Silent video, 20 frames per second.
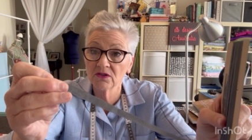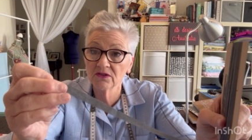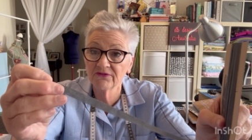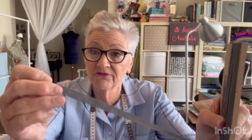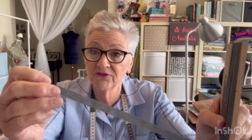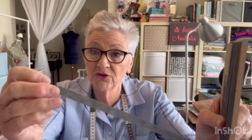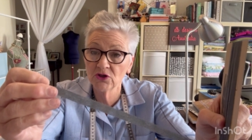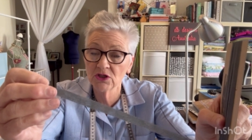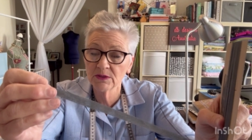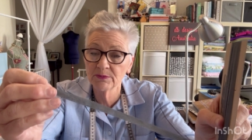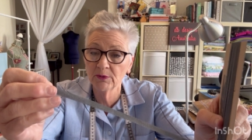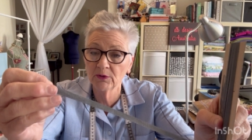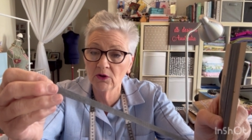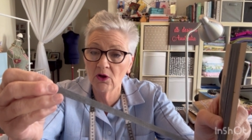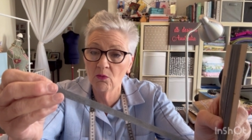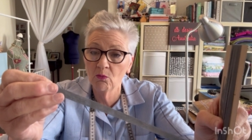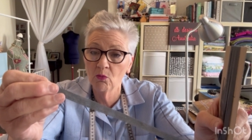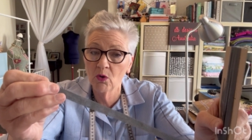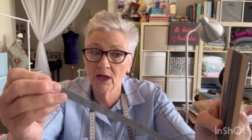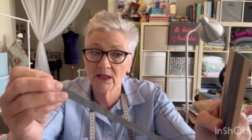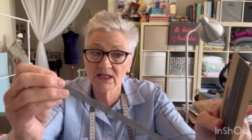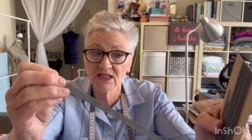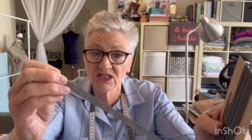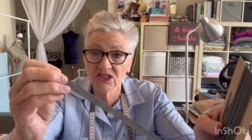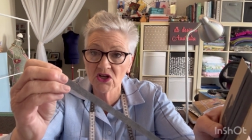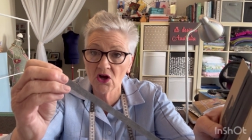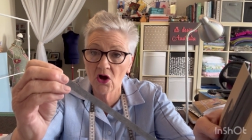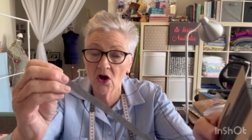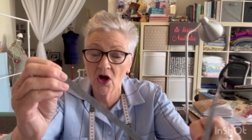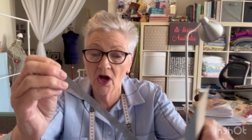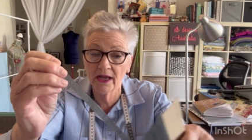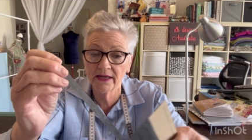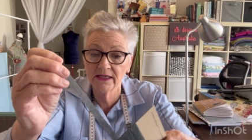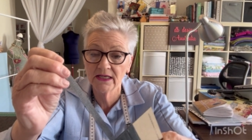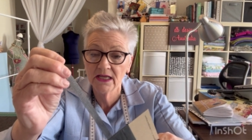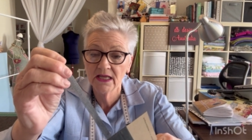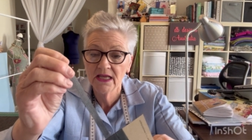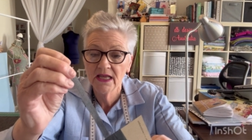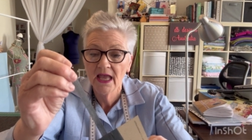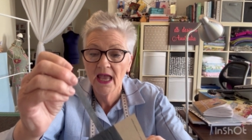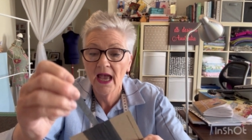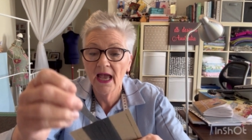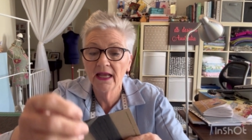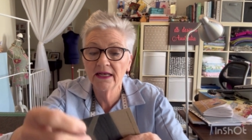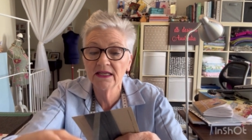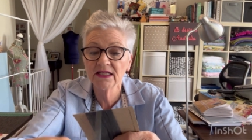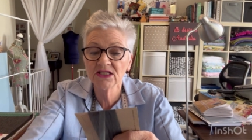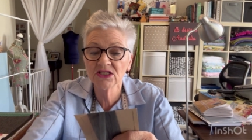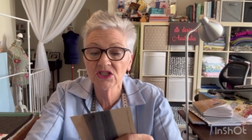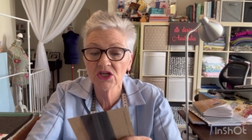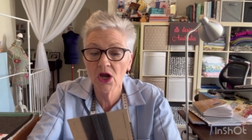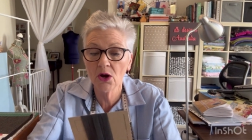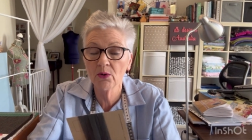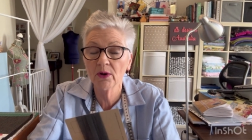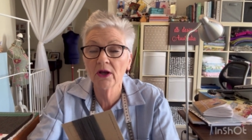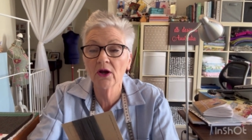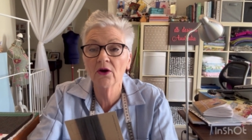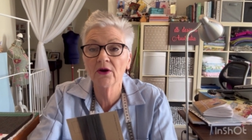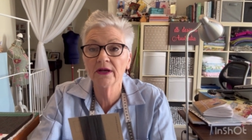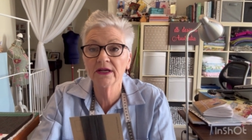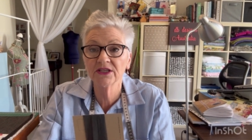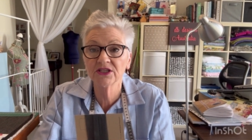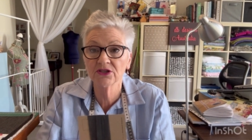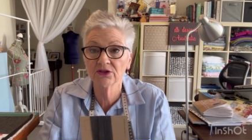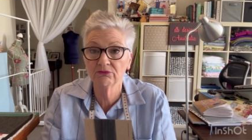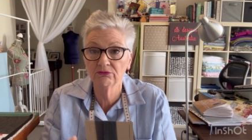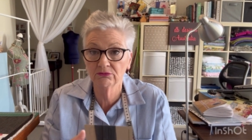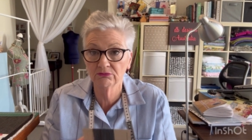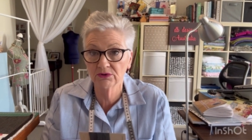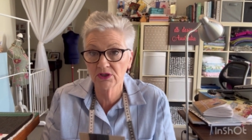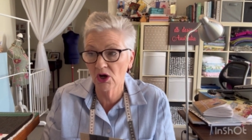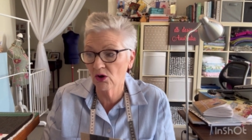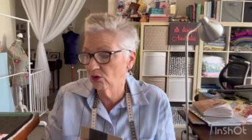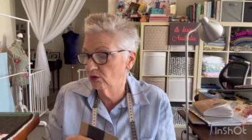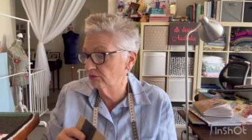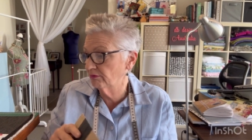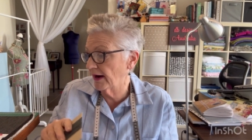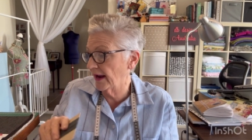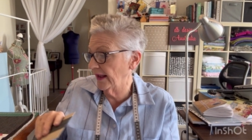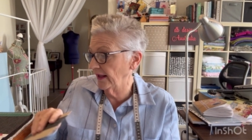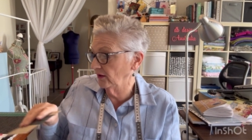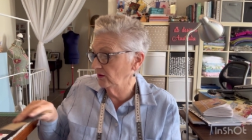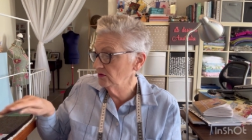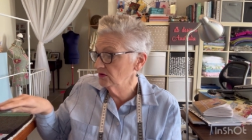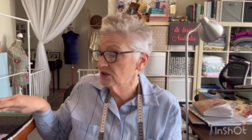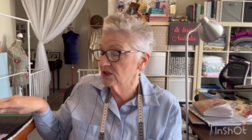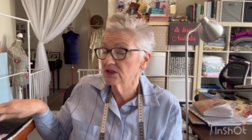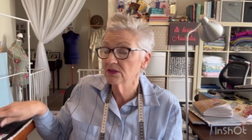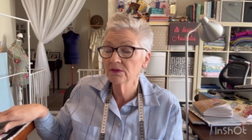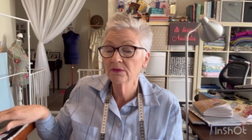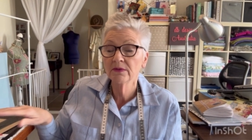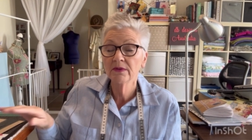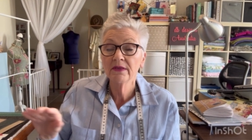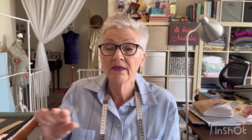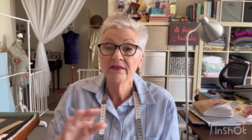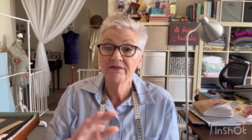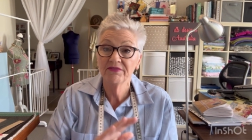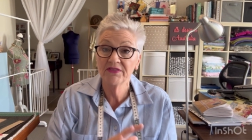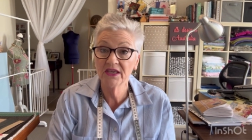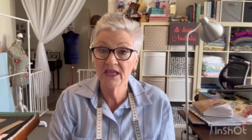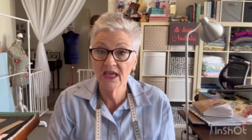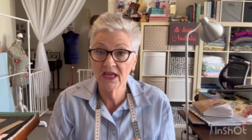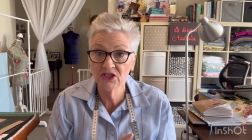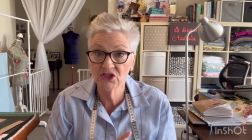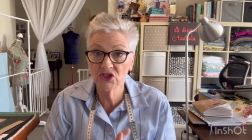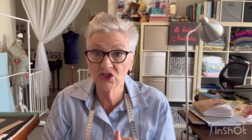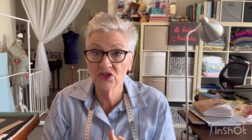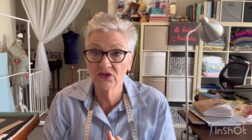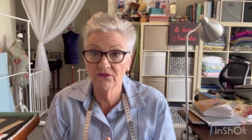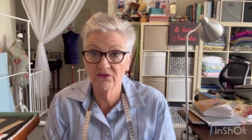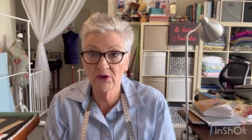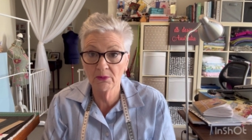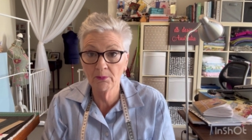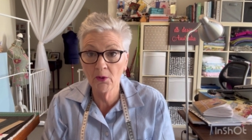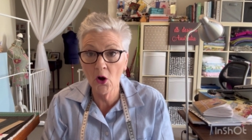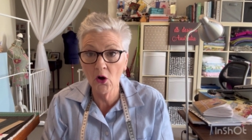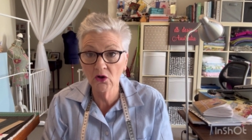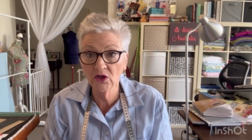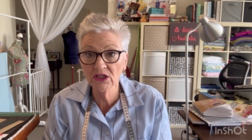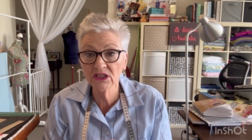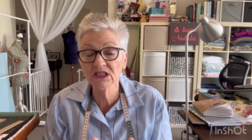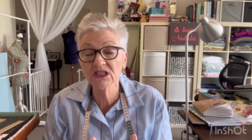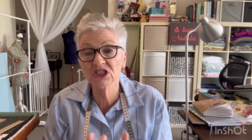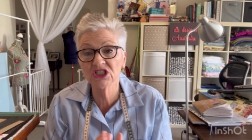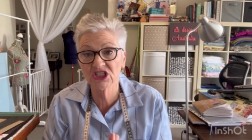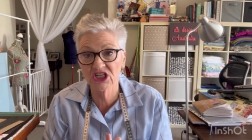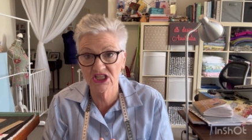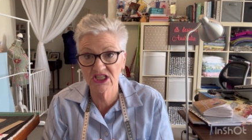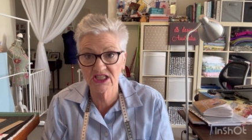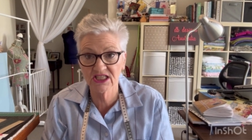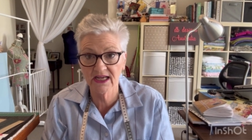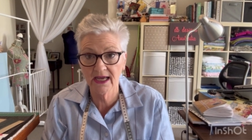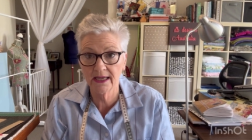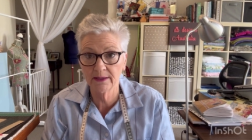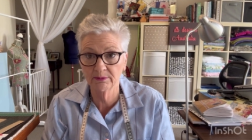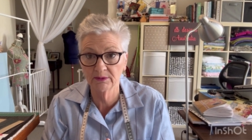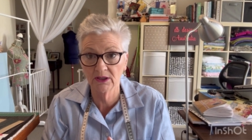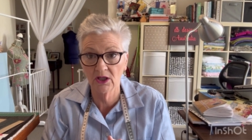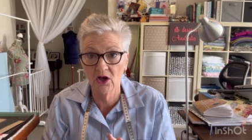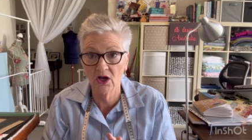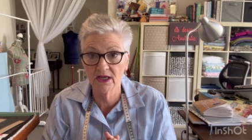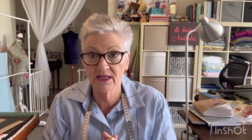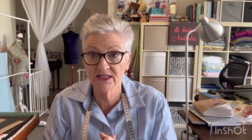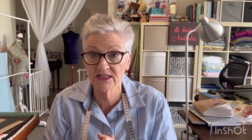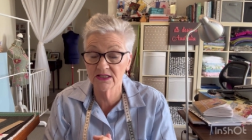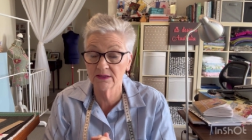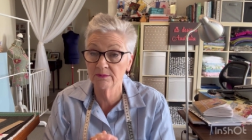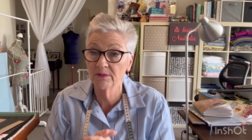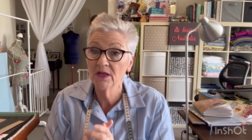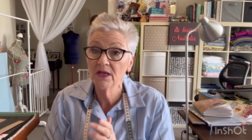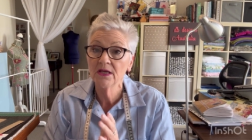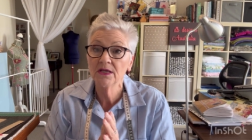fusible on one side, and it's going to go around the edges of your pockets to stabilize them.